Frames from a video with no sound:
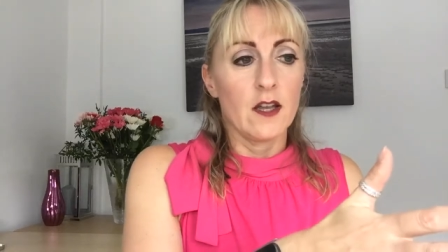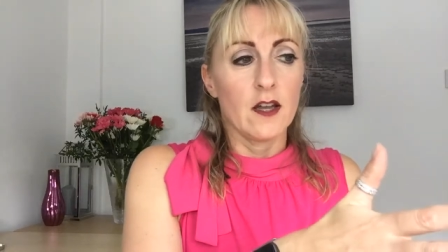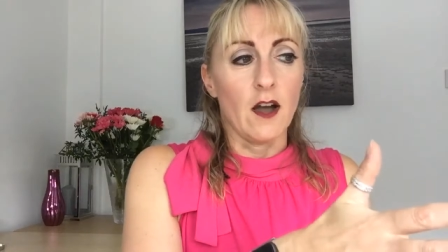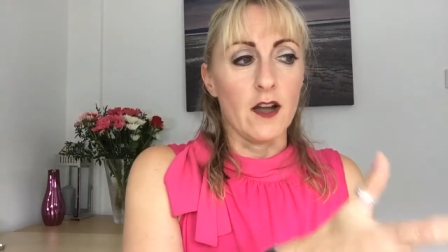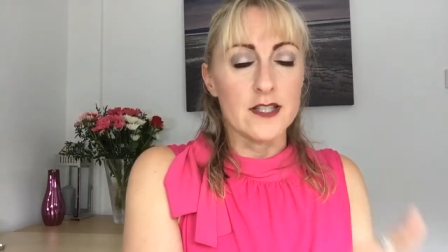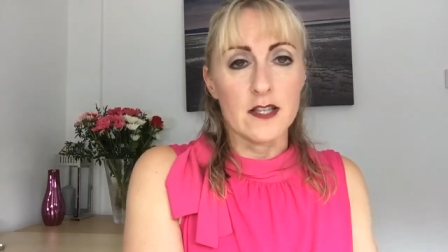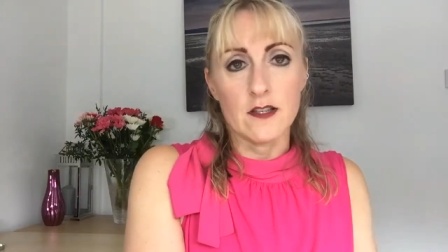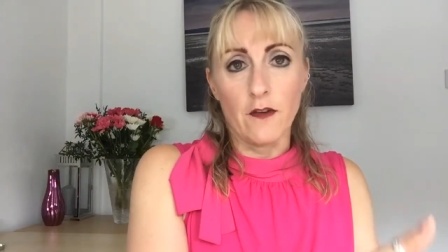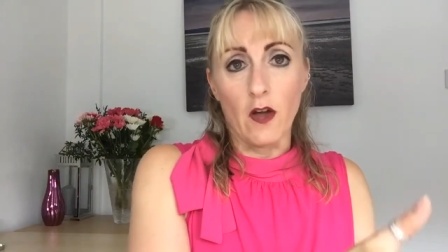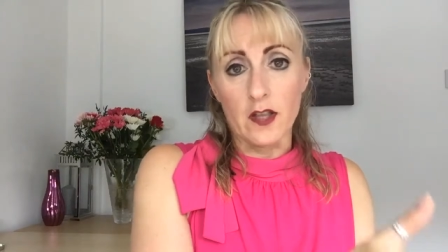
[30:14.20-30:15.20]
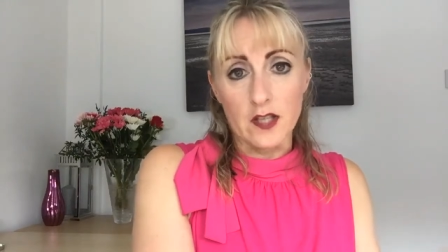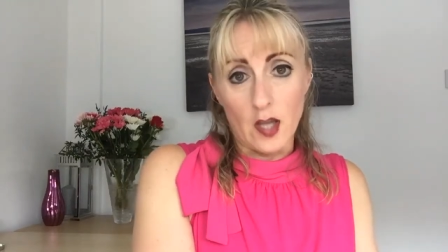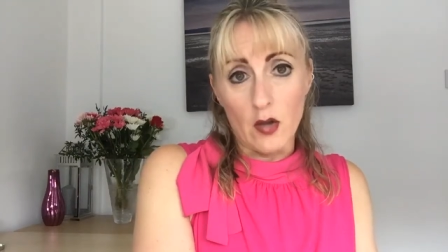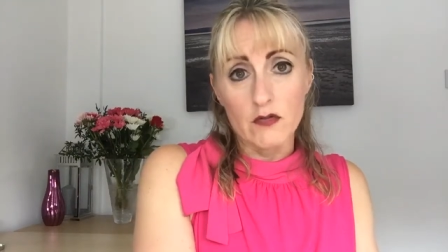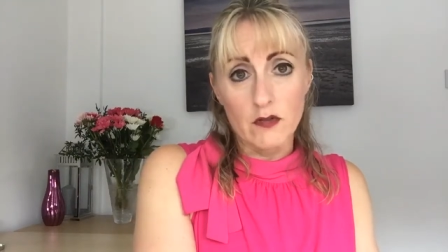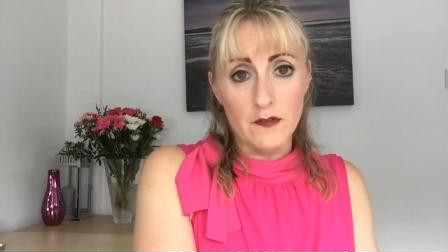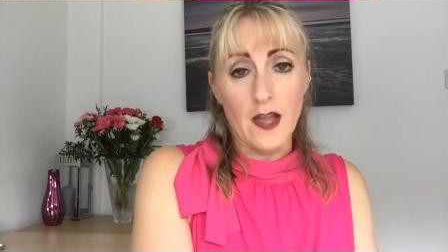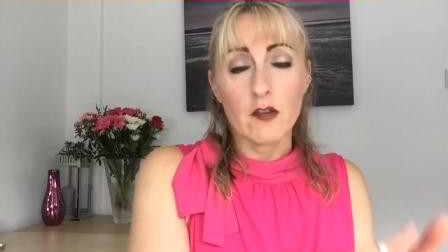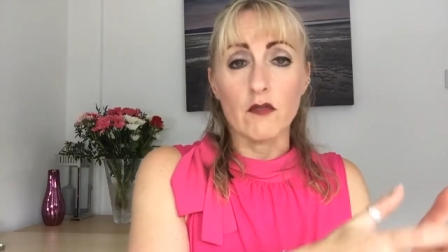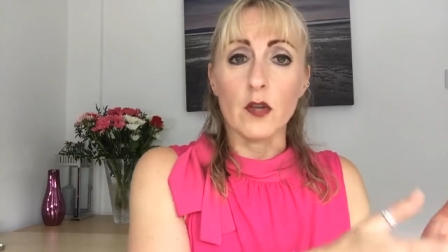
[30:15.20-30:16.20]
identifying the owner of that
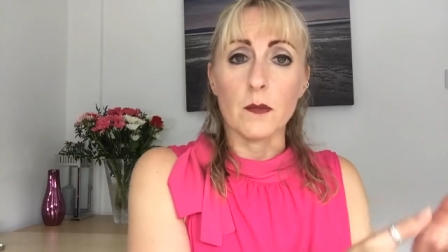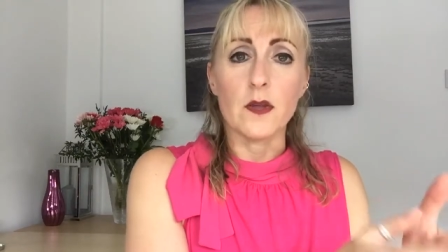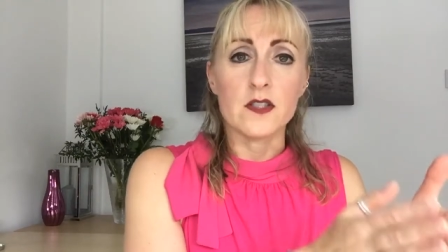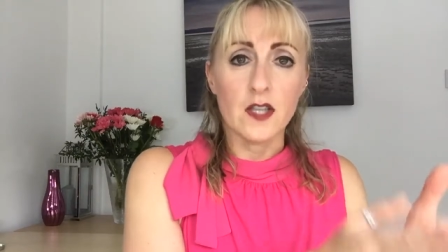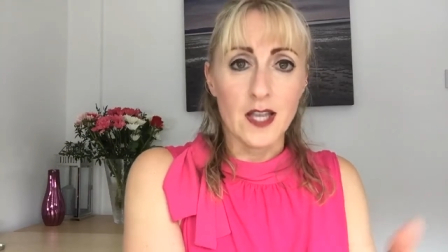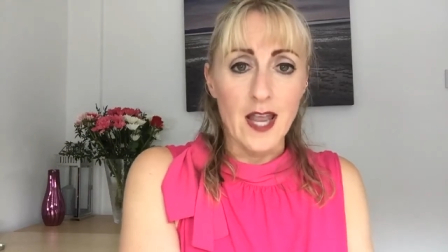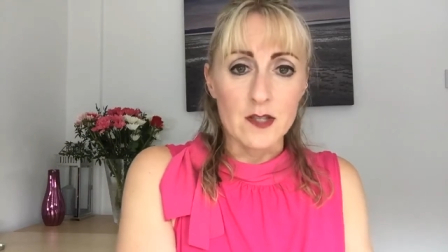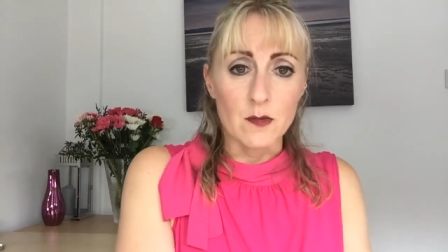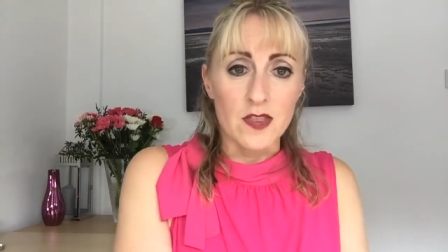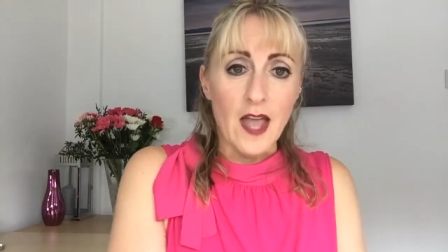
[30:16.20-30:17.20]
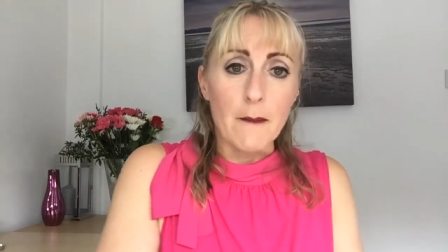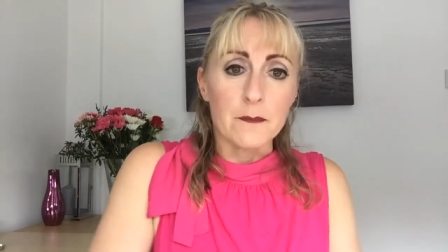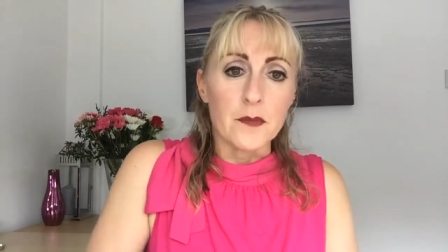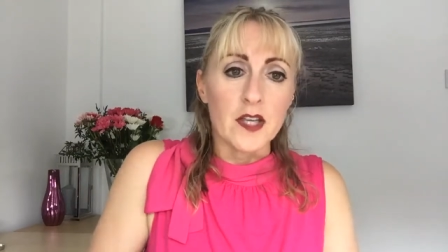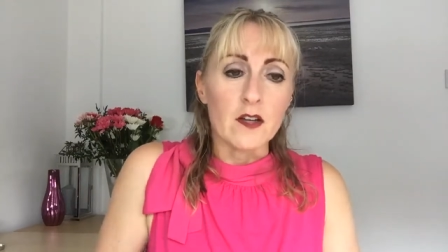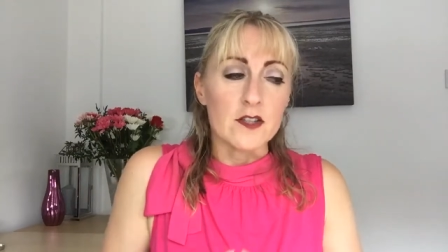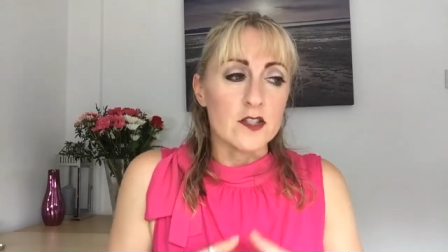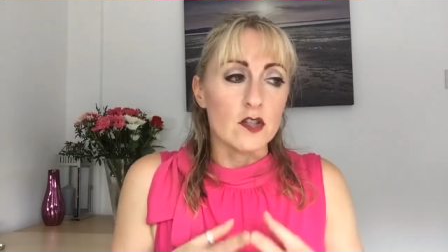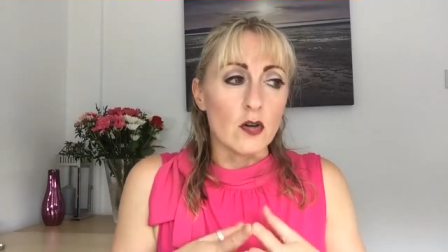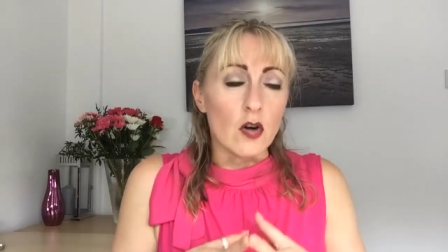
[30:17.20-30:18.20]
group to connect with them, because
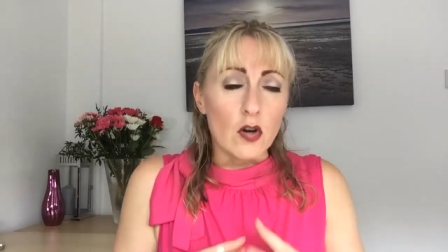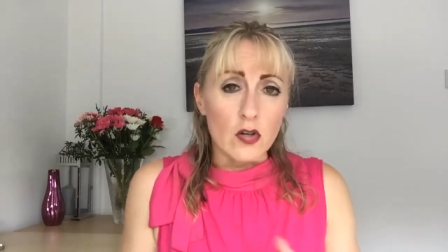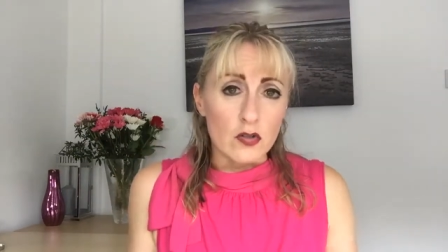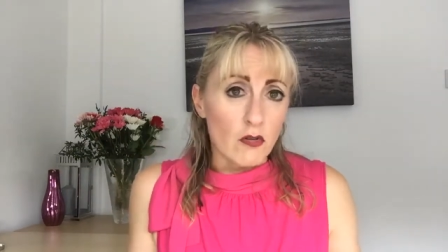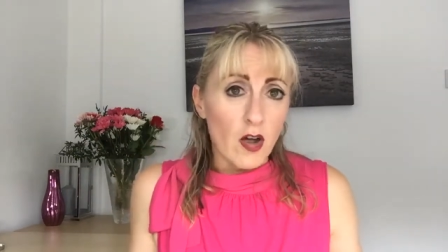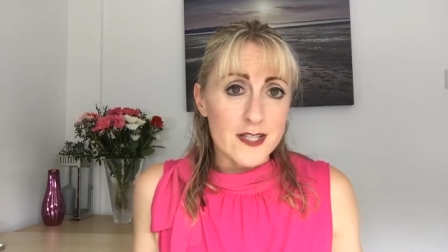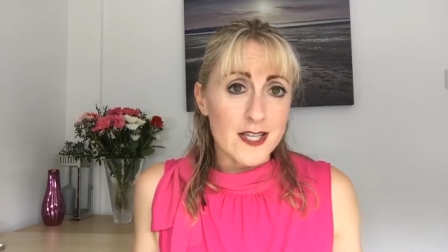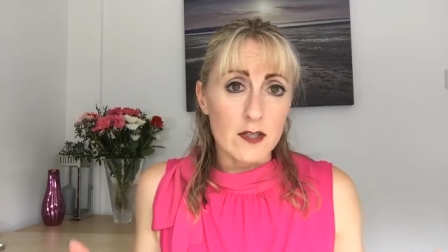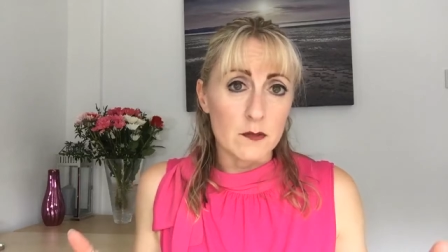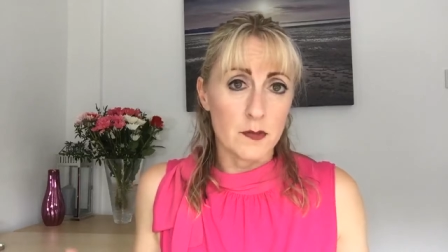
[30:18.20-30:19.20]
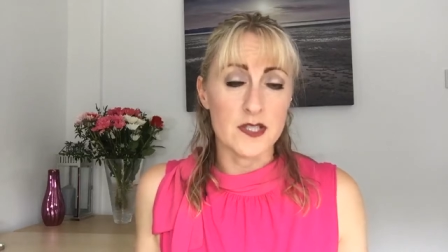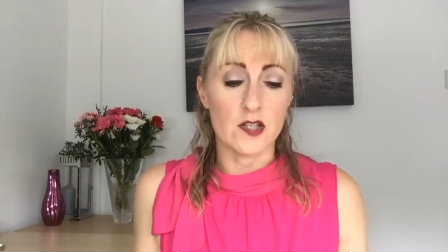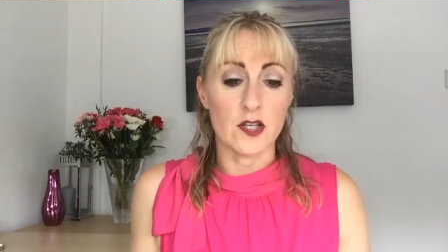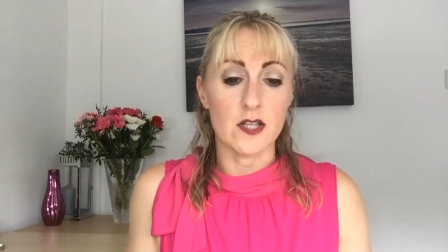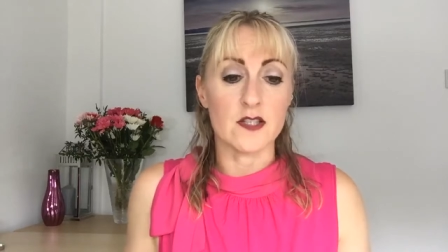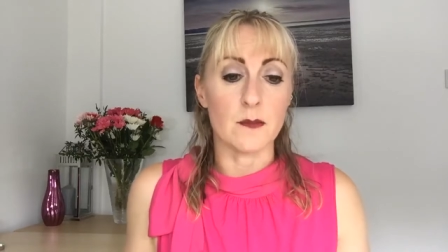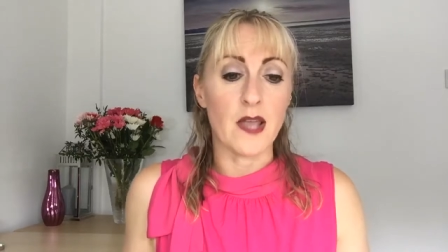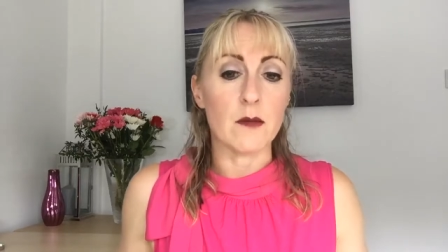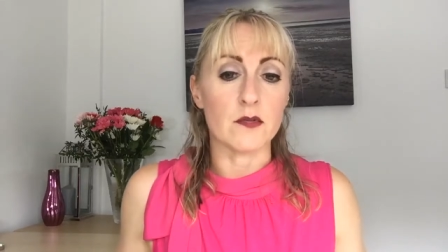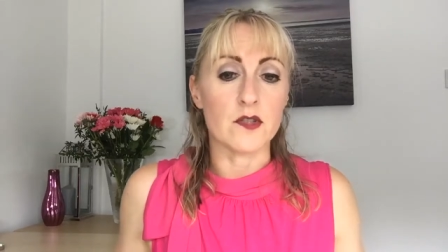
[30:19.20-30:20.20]
your ideal position is to be
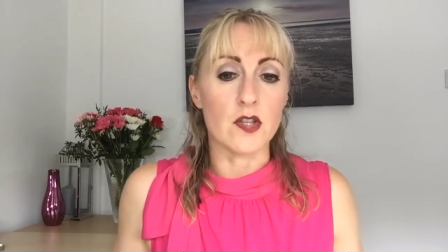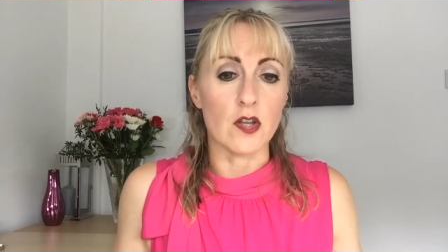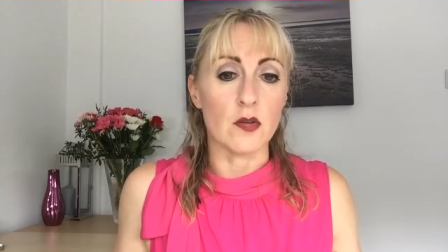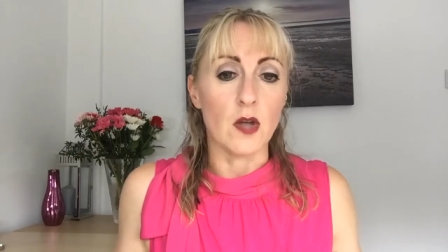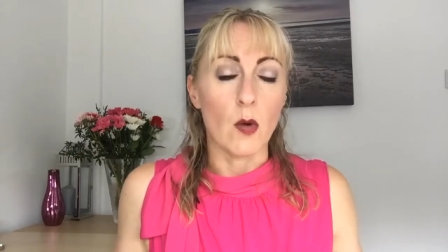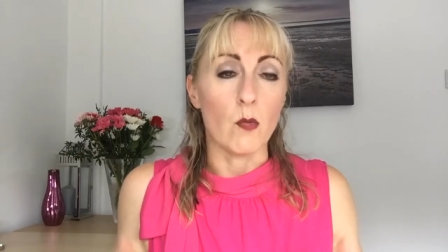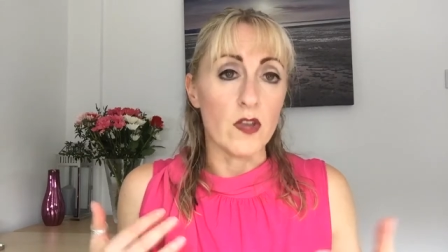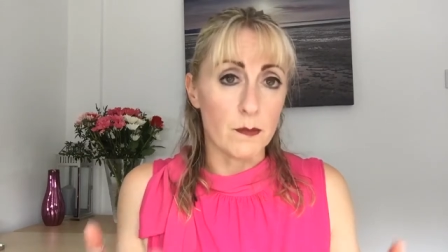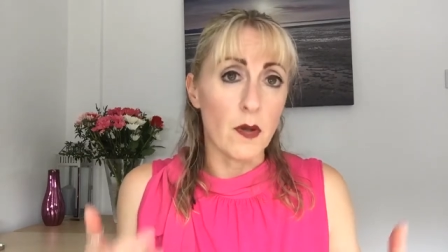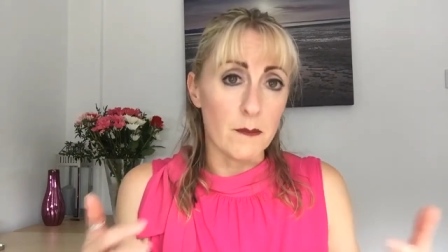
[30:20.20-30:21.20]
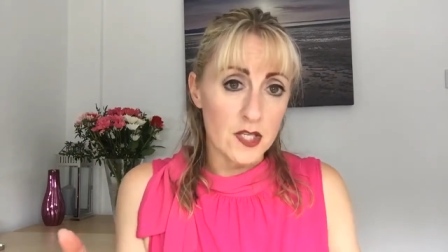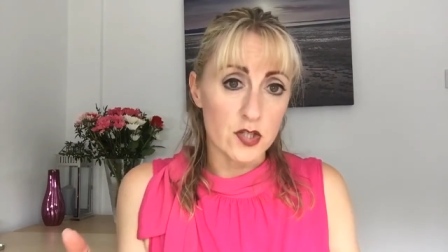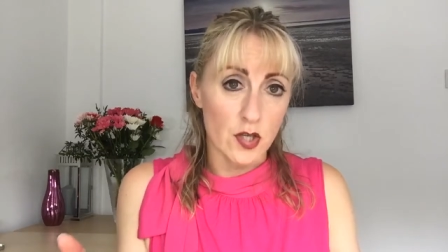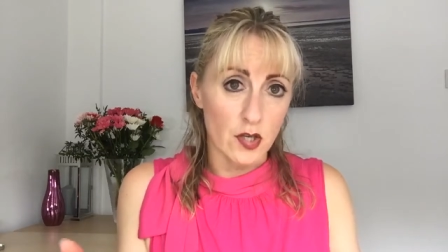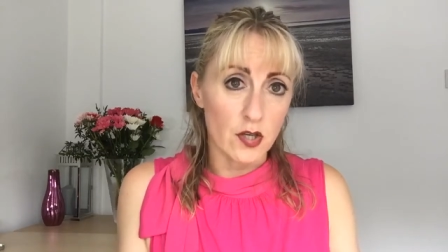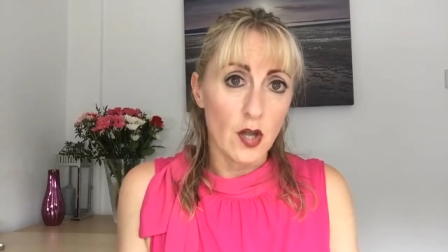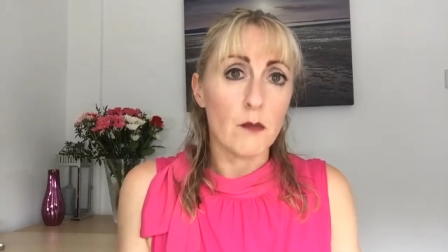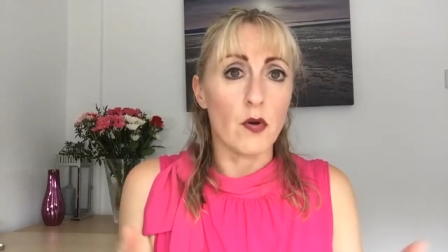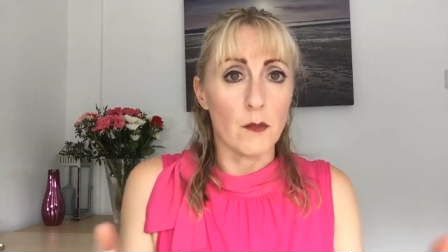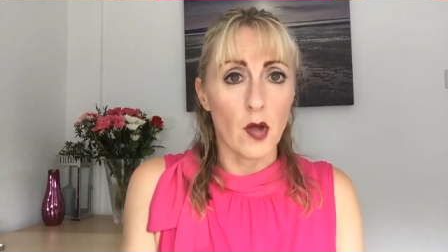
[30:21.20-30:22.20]
able to, with permission,
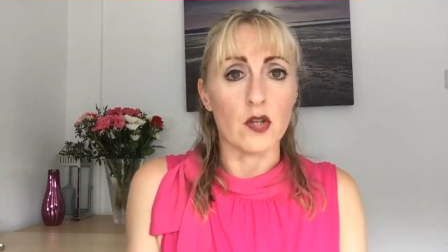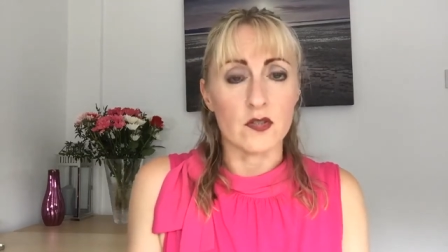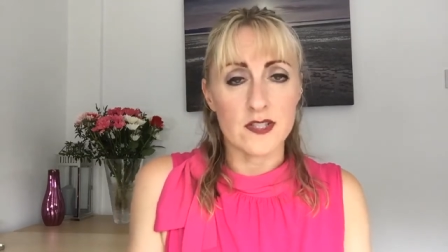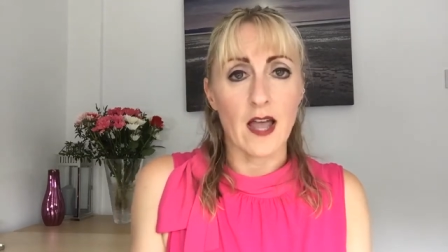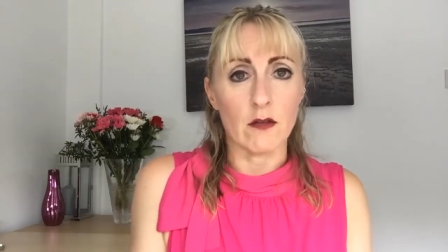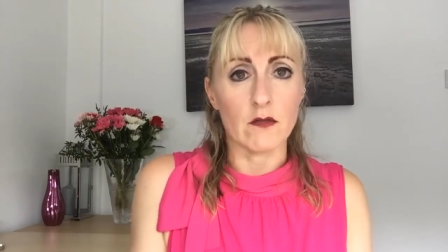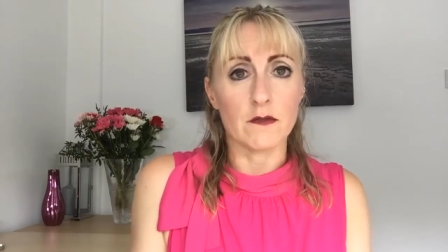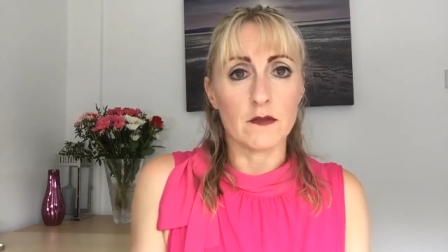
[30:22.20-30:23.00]
promote yourself